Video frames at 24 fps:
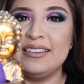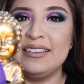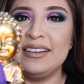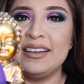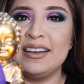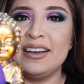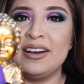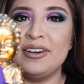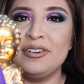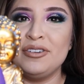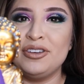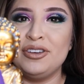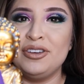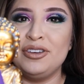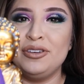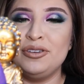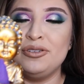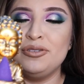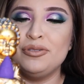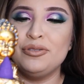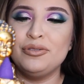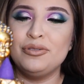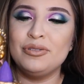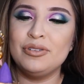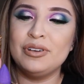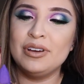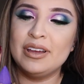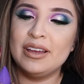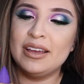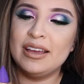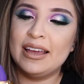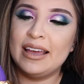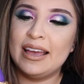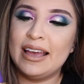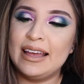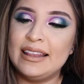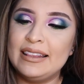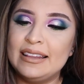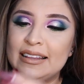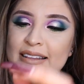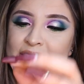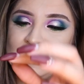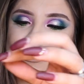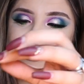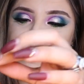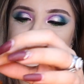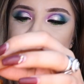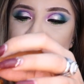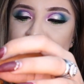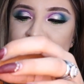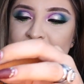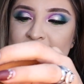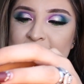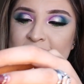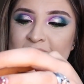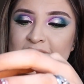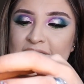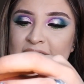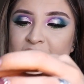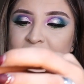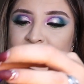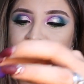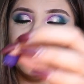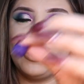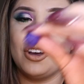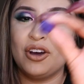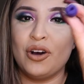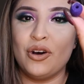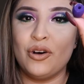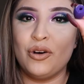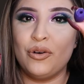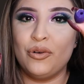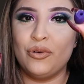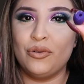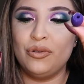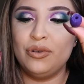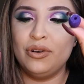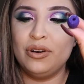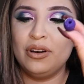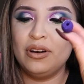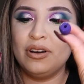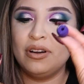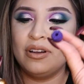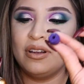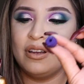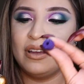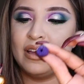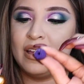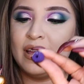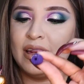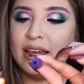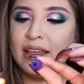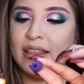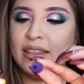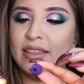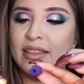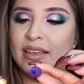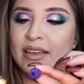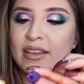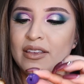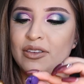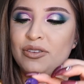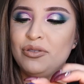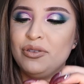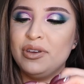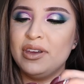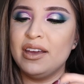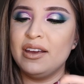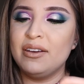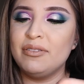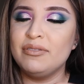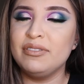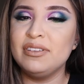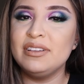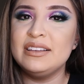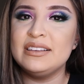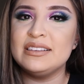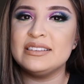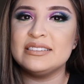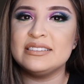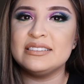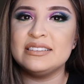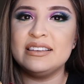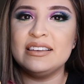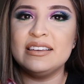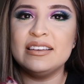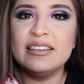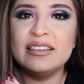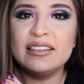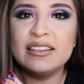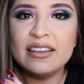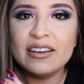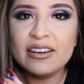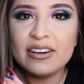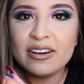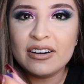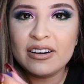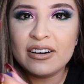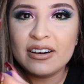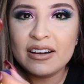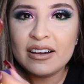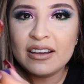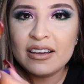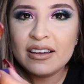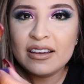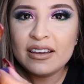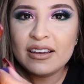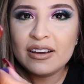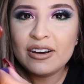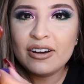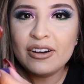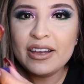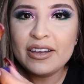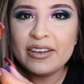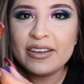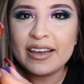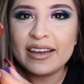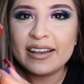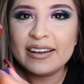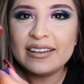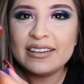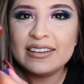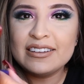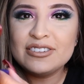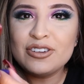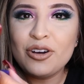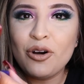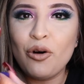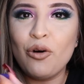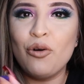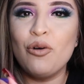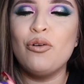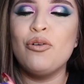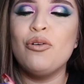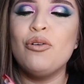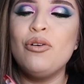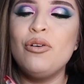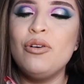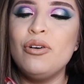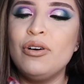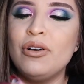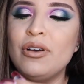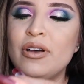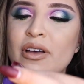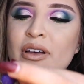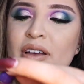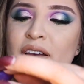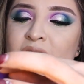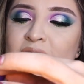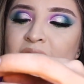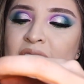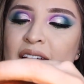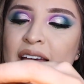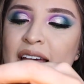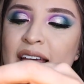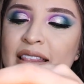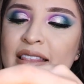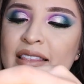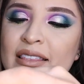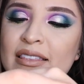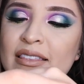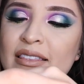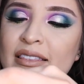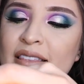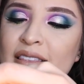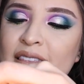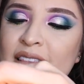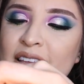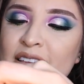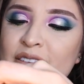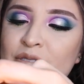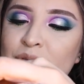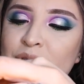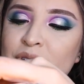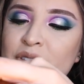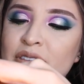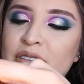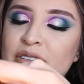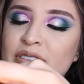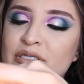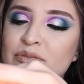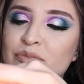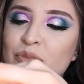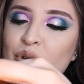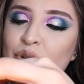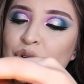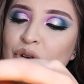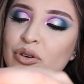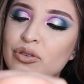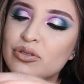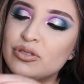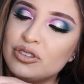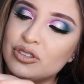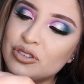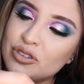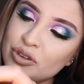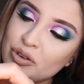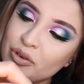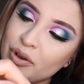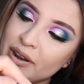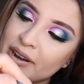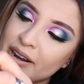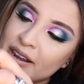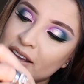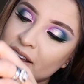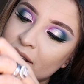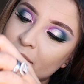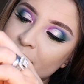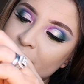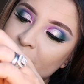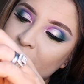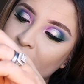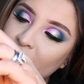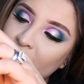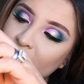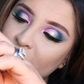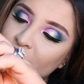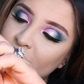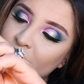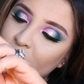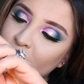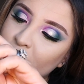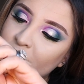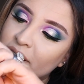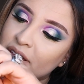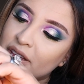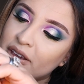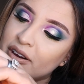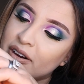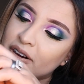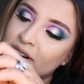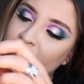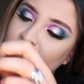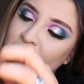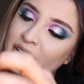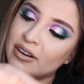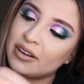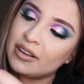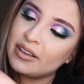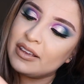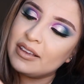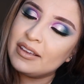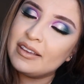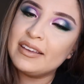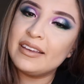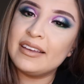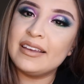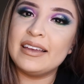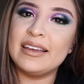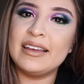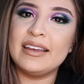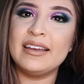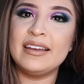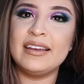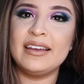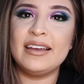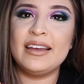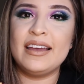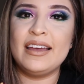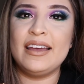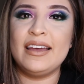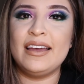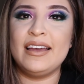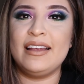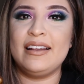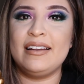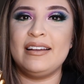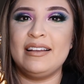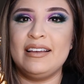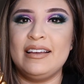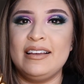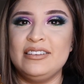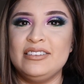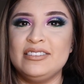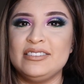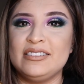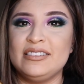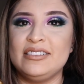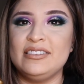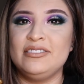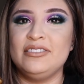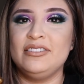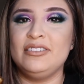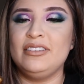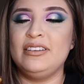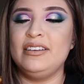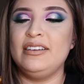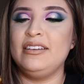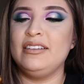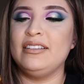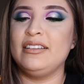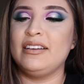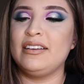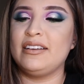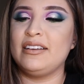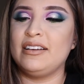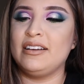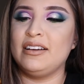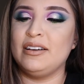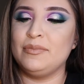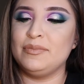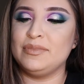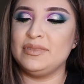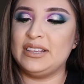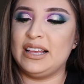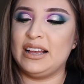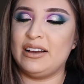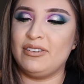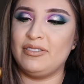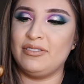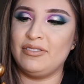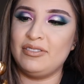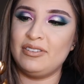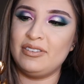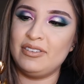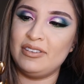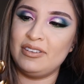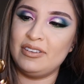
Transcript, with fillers: look at how cute and then this is like I said the cone and then you can't really see in there oh yeah you can there's a hole and that's where the smoke goes through and it comes all through here and it just literally like comes out